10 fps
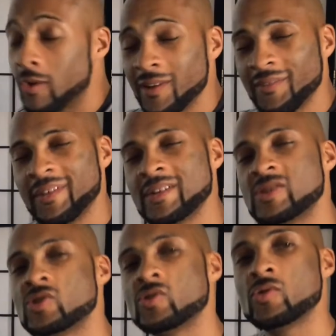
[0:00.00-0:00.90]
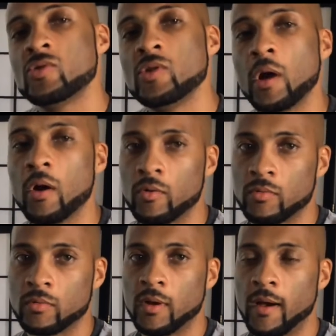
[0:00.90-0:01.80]
all of this? No.
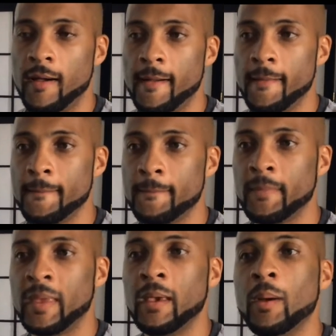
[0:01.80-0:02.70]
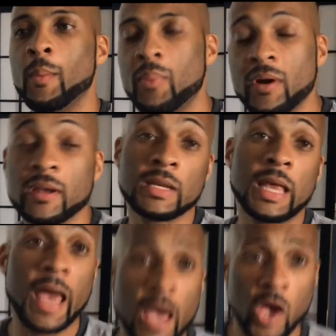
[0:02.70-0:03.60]
But it
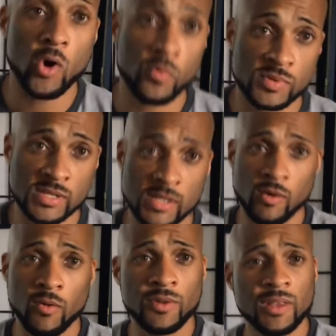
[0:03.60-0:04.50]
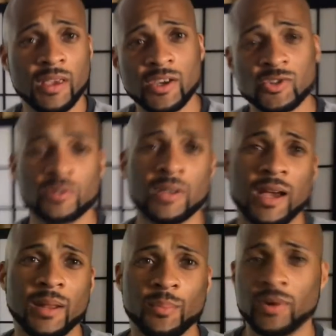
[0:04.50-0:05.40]
helps. And over the years, you can kind of